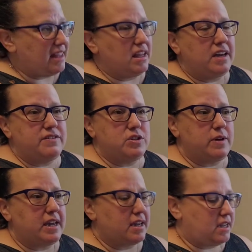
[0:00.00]
love
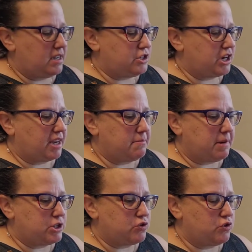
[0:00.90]
doing a chicken
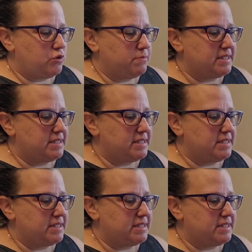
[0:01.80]
mushroom,